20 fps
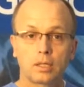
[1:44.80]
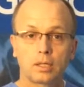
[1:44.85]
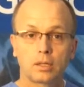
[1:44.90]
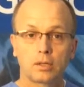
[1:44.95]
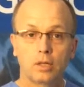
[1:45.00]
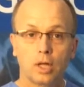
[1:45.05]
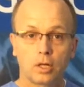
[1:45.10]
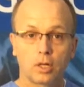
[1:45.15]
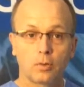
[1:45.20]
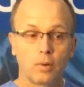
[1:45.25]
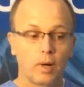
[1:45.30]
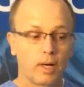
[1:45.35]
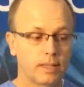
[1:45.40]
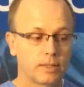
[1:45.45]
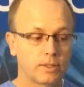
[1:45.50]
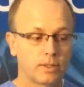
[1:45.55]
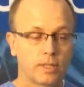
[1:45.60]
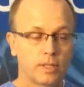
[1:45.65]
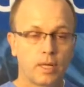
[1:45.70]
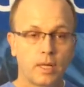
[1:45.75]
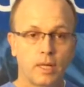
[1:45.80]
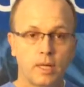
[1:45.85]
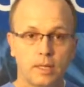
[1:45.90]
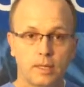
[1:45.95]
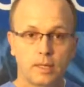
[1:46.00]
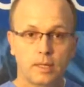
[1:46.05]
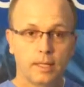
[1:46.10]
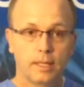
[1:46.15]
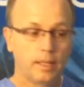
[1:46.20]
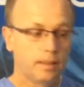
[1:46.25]
clockwise.
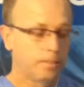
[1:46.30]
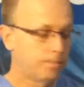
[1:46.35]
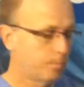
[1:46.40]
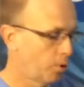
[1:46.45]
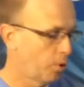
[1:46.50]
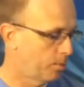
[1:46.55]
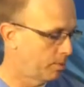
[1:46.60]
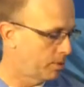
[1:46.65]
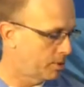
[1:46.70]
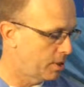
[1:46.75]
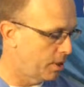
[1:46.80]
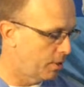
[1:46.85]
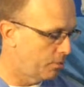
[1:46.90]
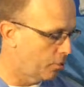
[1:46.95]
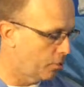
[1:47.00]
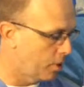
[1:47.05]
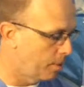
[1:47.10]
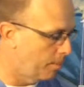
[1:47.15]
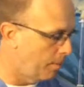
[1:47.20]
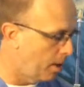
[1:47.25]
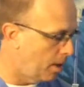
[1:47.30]
The probe itself will come